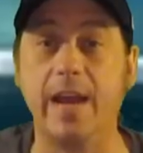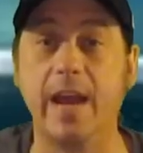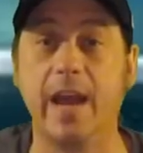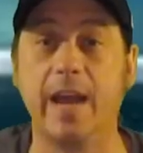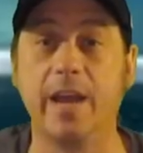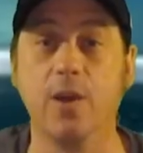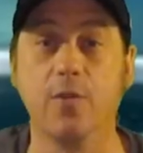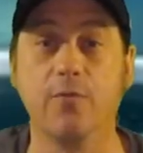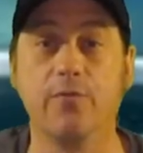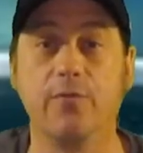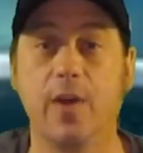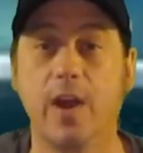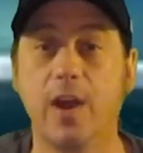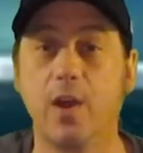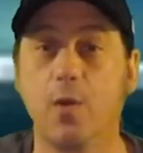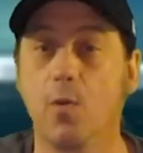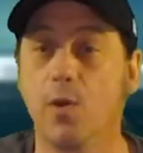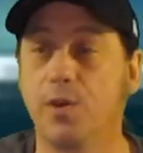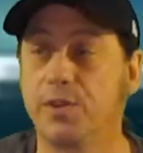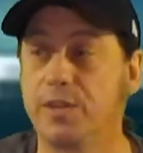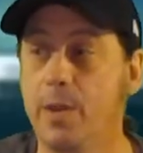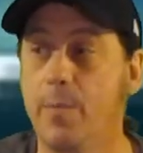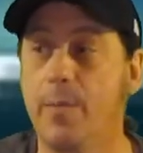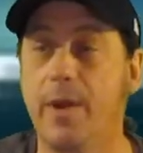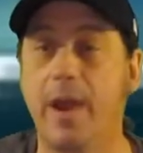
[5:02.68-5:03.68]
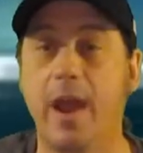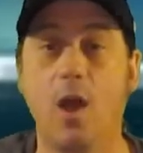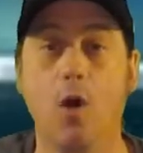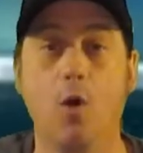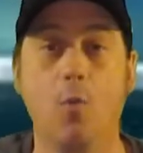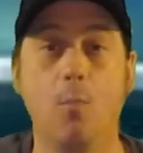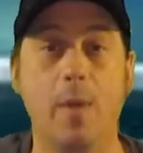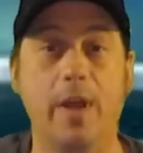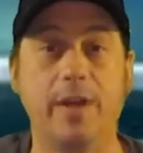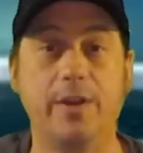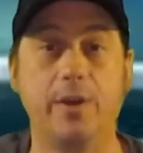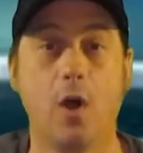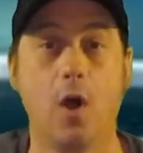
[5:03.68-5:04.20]
I hear fireworks. I'm going to
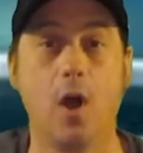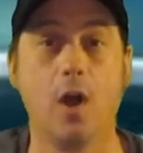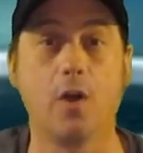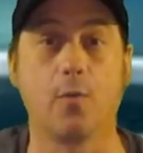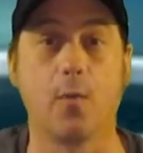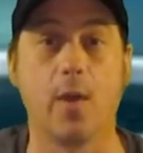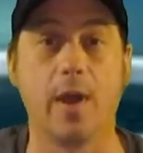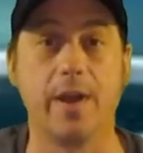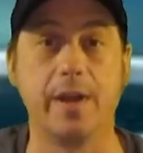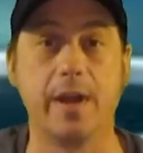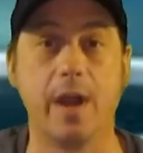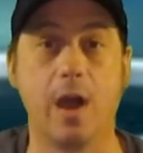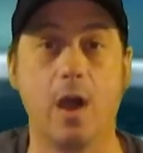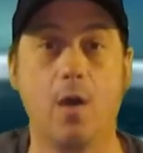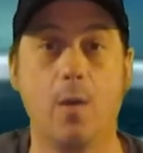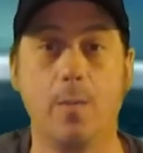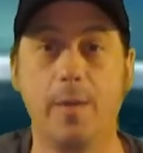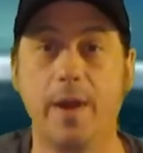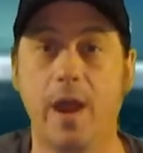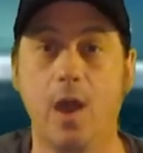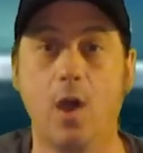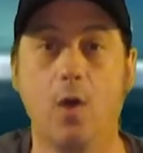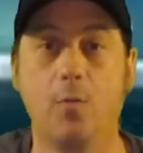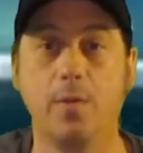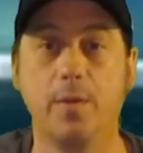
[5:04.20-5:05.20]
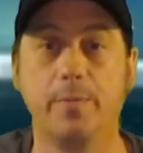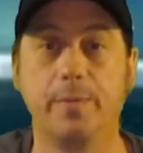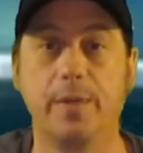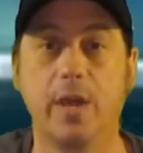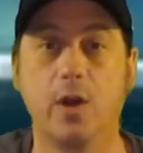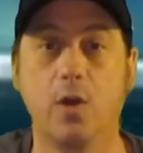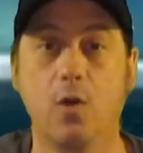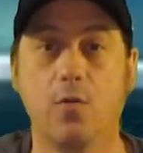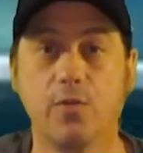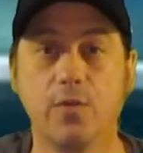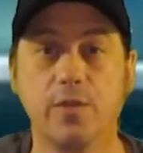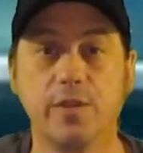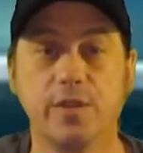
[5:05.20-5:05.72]
help my dog right now. I'm going to help him get
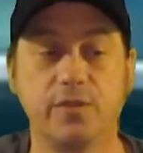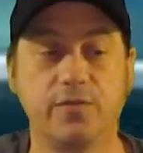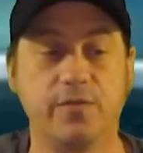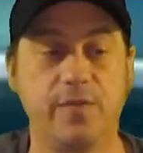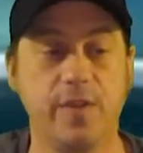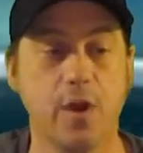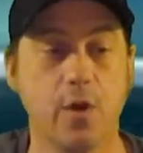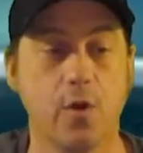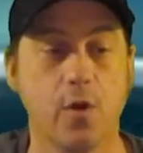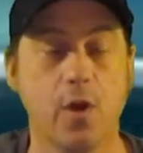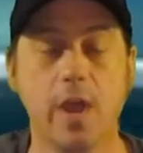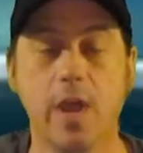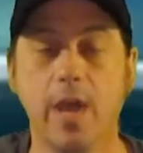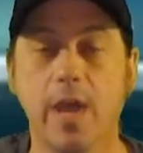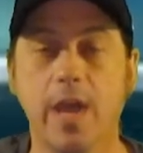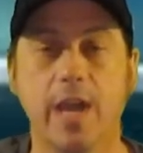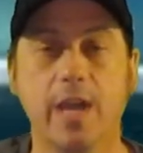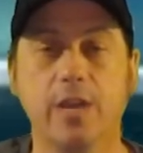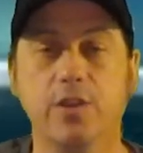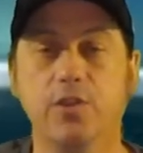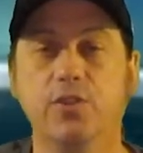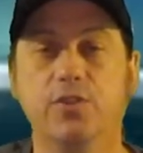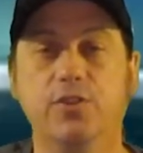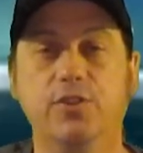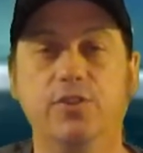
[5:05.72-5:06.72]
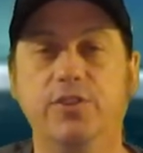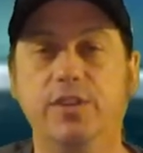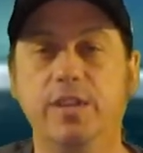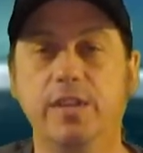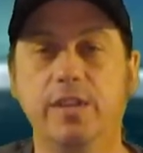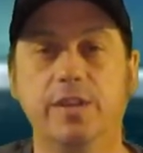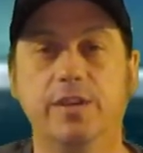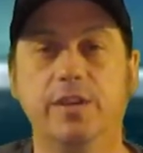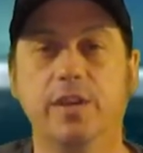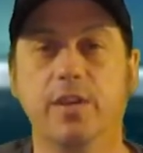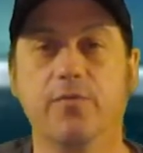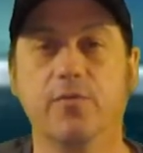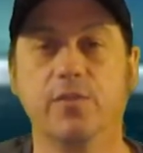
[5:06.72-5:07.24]
over this fear. And you should see
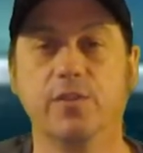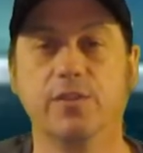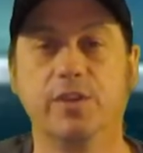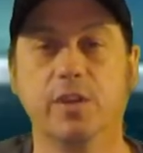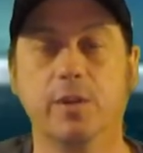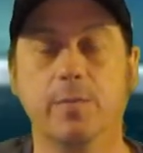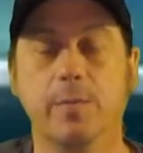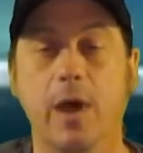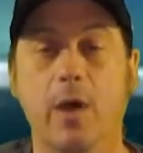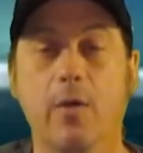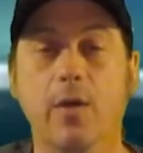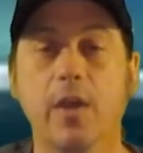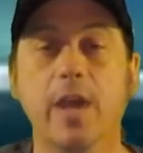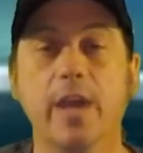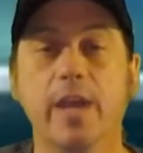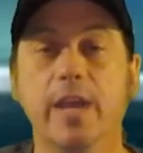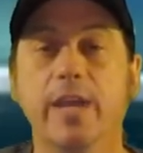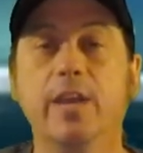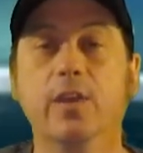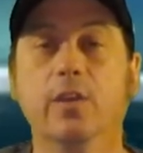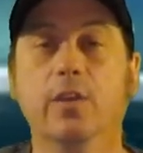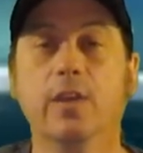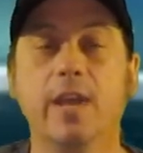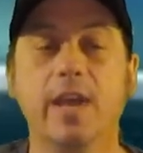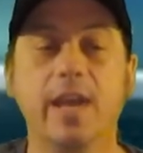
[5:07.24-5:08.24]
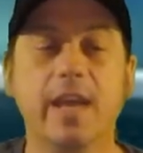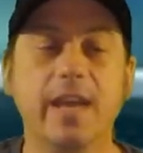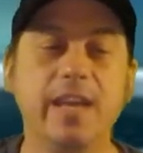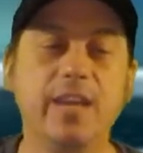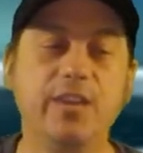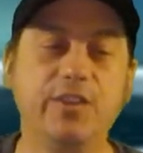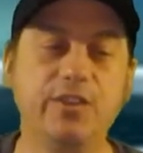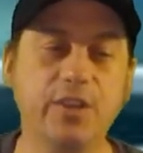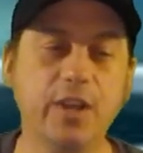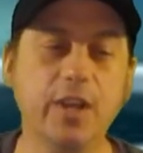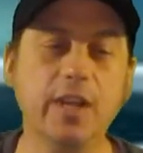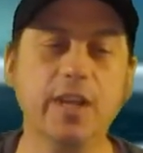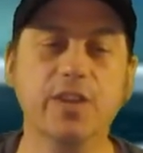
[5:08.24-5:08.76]
the difference in him now. He
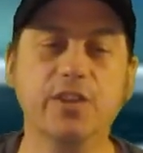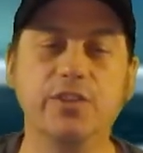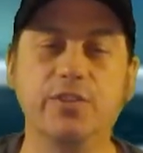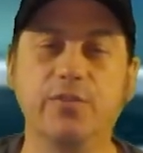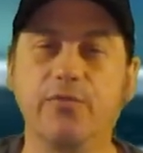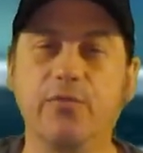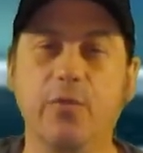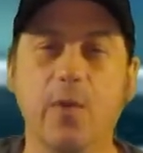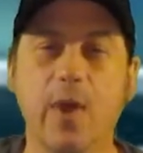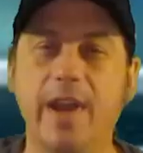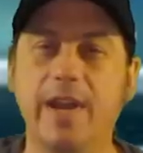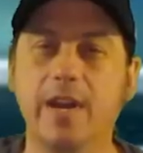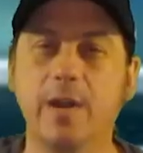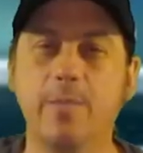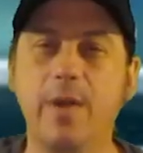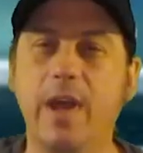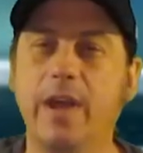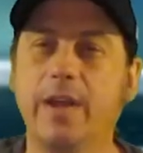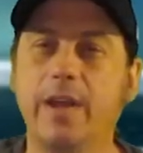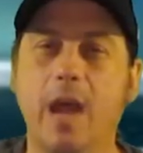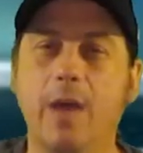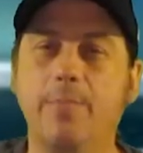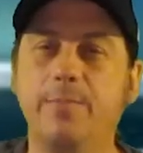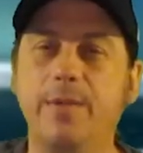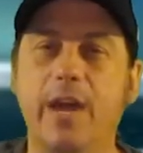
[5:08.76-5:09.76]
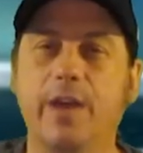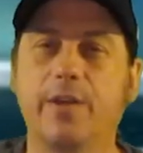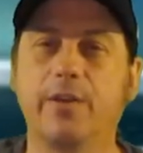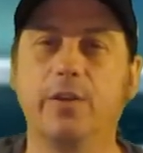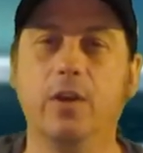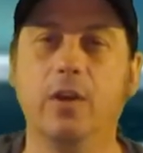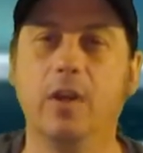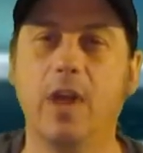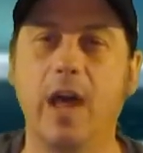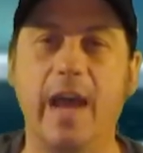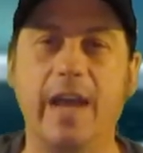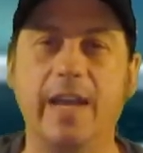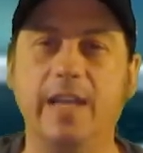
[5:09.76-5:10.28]
still is afraid. I'm not going
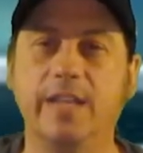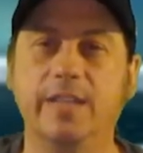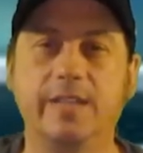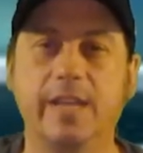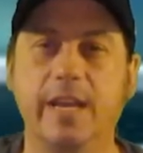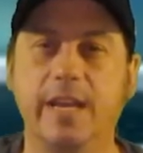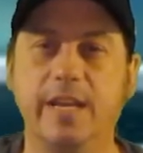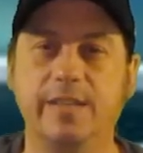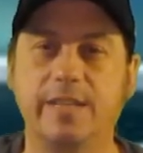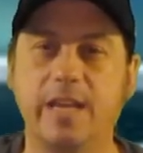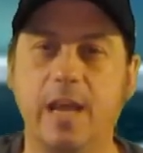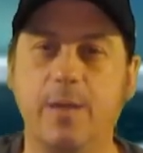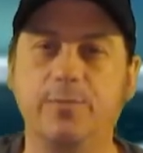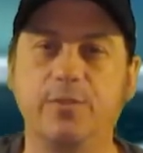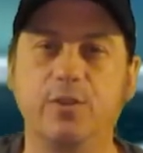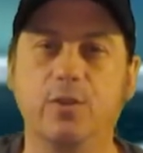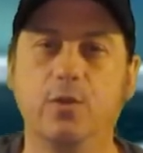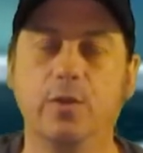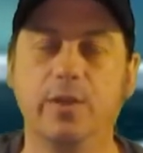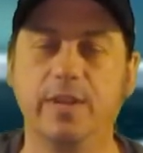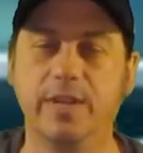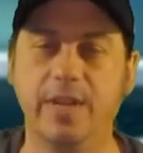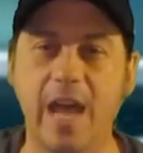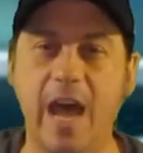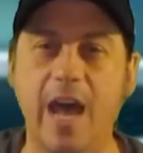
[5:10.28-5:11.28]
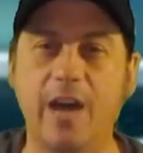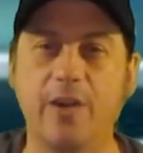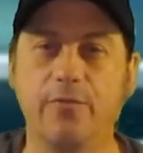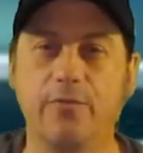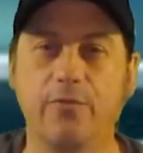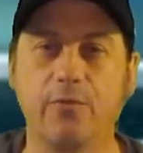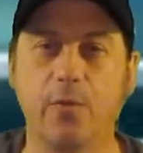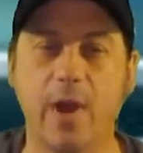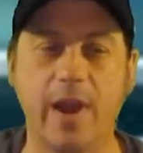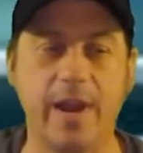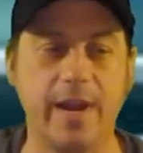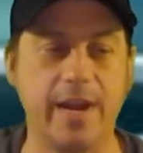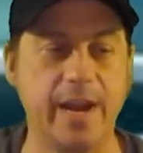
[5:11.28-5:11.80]
to lie and say he's absolutely not
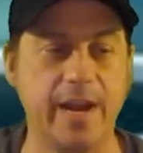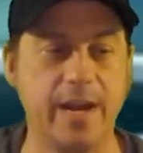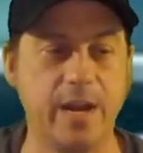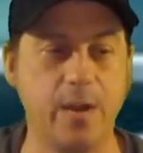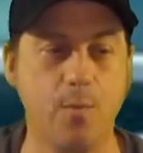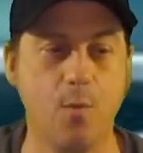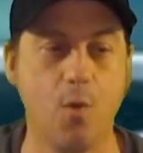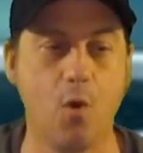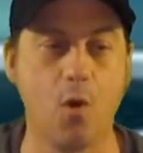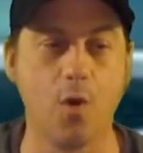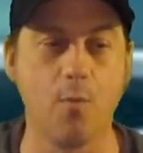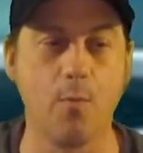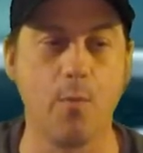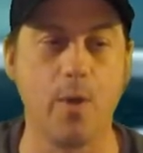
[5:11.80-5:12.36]
afraid anymore.